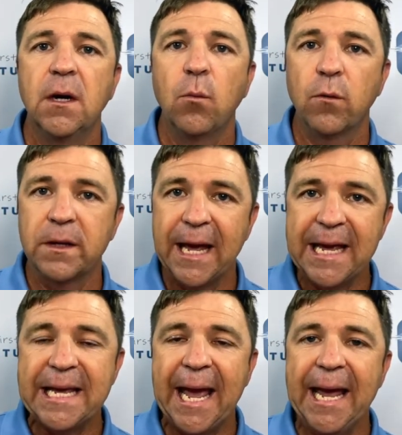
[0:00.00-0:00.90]
Well, the
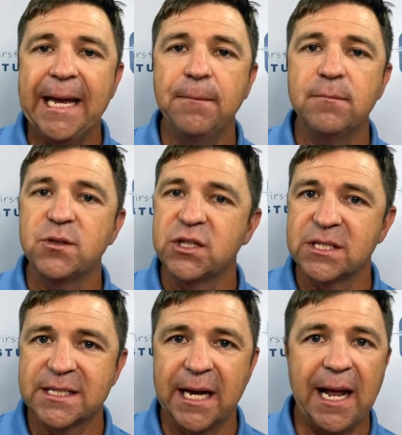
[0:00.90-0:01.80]
day came, she
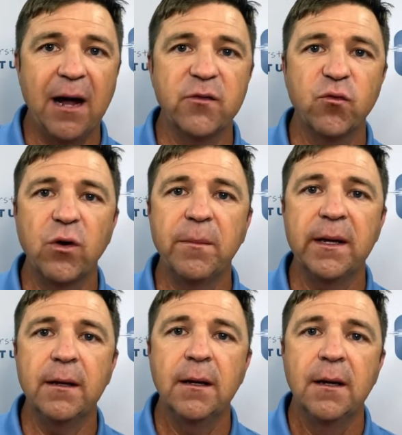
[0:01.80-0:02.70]
set out
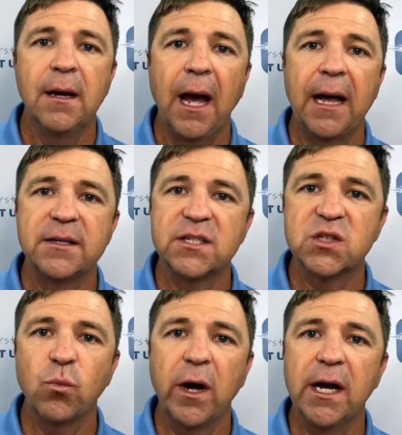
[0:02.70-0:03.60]
swimming, and she
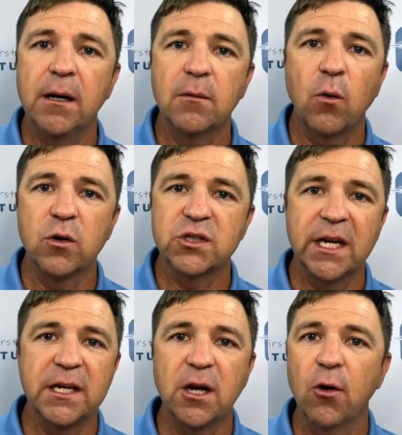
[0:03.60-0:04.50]
swam. Of course, she
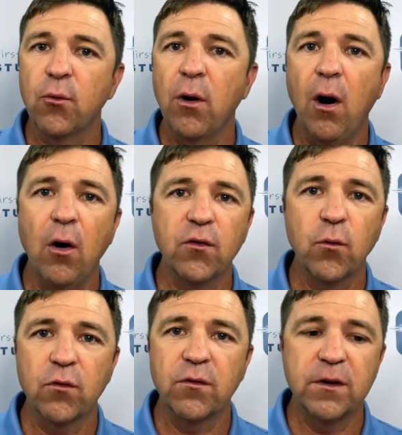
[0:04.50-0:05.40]
had to go through all
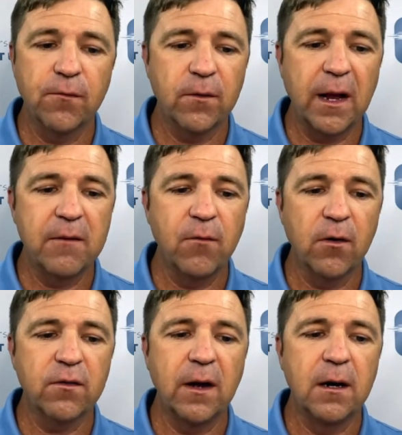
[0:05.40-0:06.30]
sorts of different
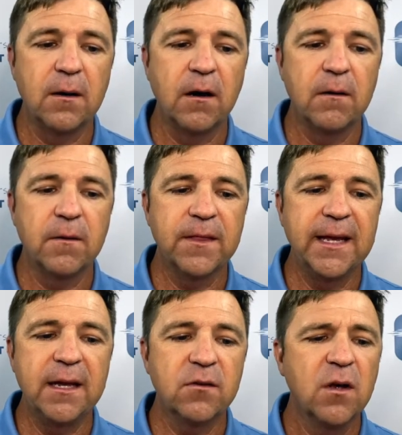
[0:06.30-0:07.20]
adverse
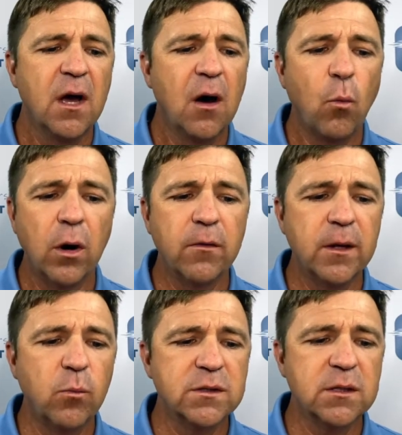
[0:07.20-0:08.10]
things. One of
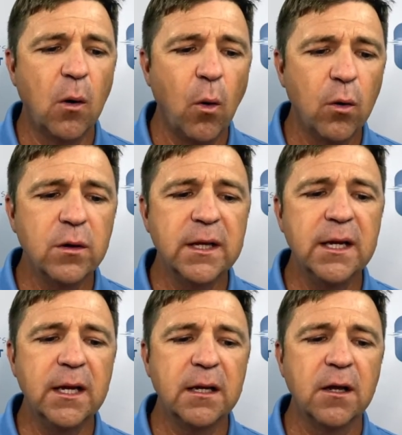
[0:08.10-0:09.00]
them was an oil
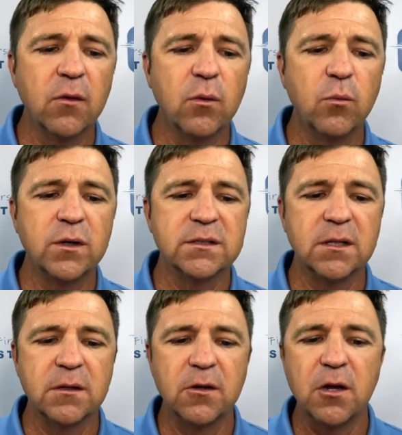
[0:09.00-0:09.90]
leak. Another one was
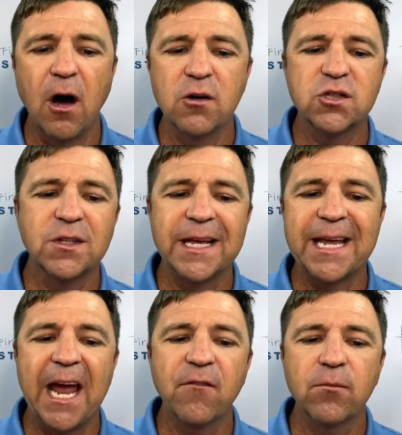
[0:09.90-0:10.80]
the nausea that
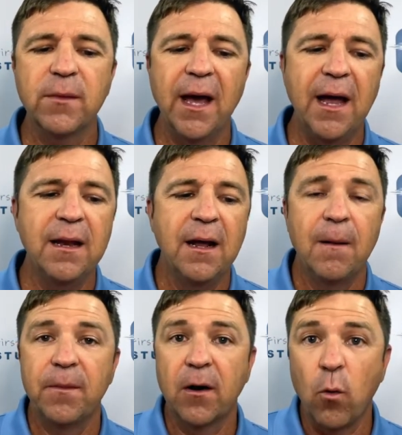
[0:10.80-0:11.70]
came from that.
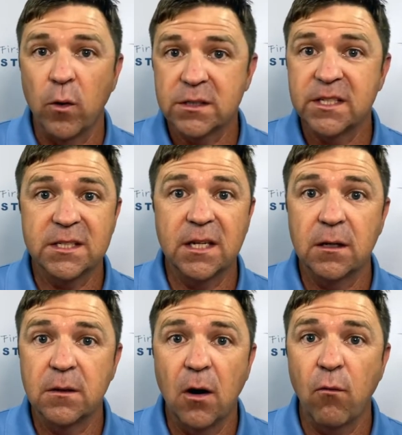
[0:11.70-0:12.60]
And of course, just
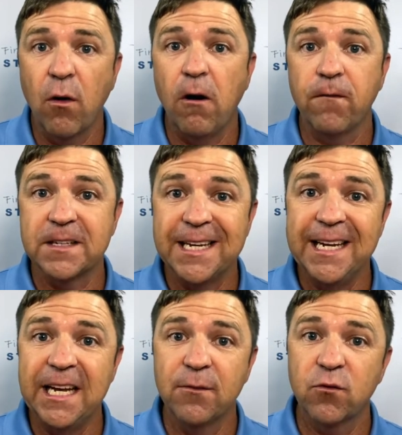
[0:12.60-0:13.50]
the overall
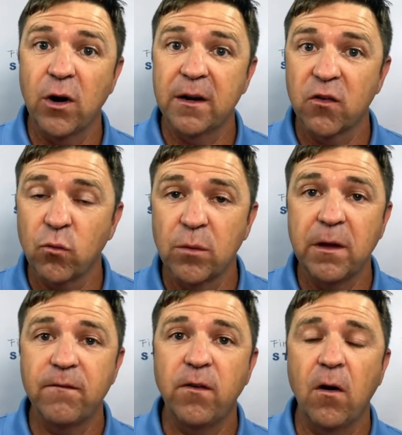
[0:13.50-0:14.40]
fatigue of trying to swim
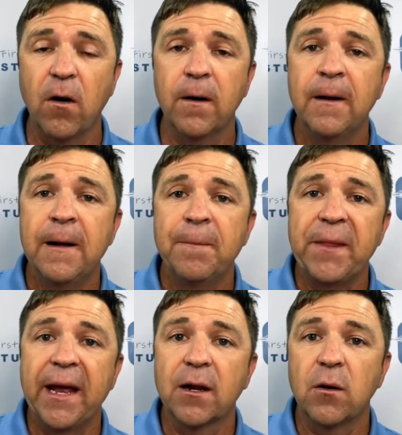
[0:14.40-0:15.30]
that far.
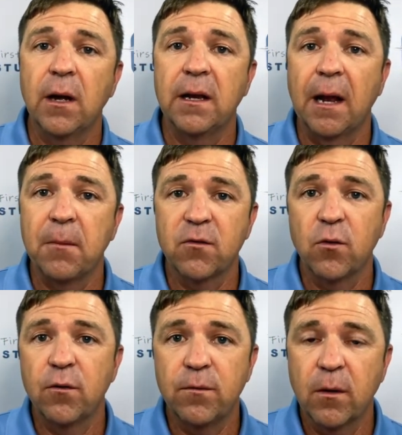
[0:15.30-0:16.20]
And I
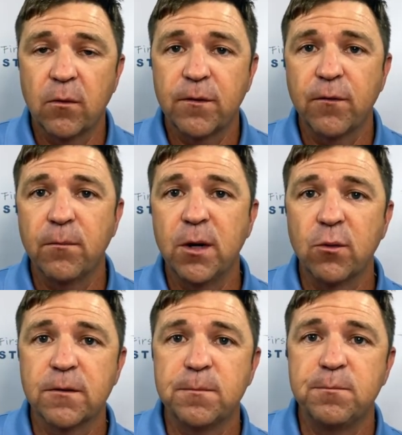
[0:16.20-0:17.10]
don't know if you're familiar
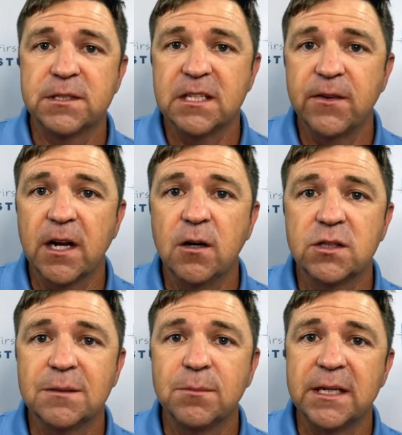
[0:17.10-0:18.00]
with the Pacific
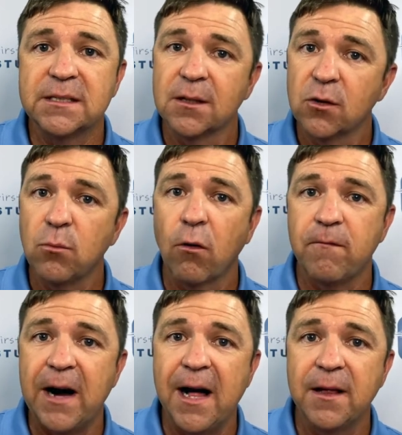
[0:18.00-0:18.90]
Ocean, but it's a little
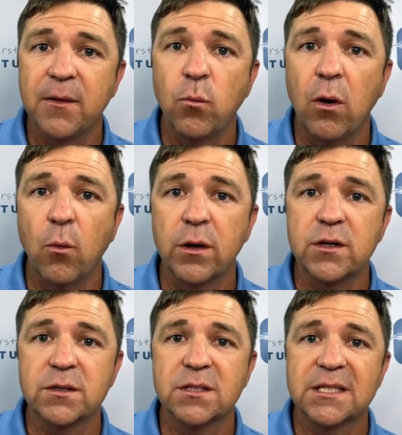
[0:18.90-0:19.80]
more violent than what we're
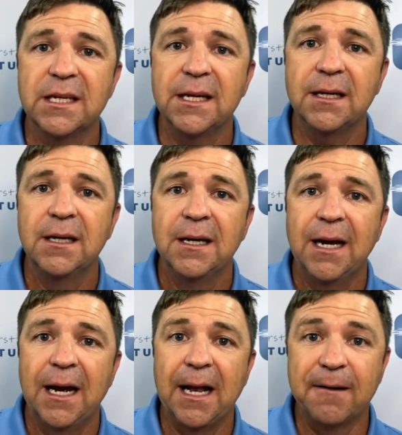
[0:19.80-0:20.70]
used to seeing.
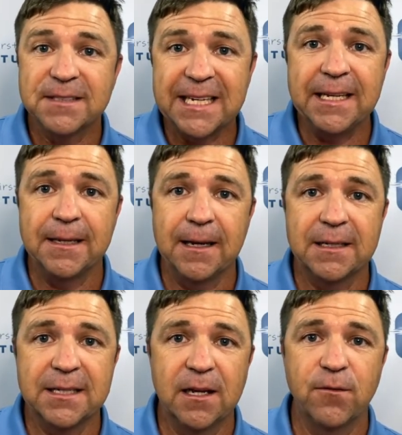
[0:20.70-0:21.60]
And I've seen it, I
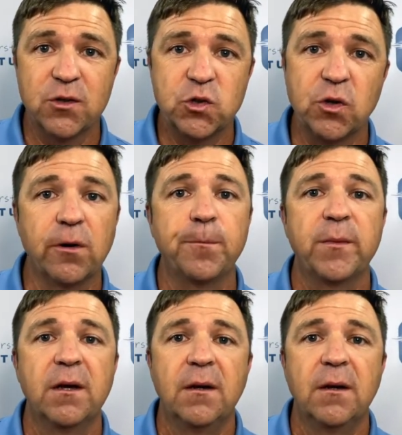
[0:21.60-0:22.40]
can tell you for sure.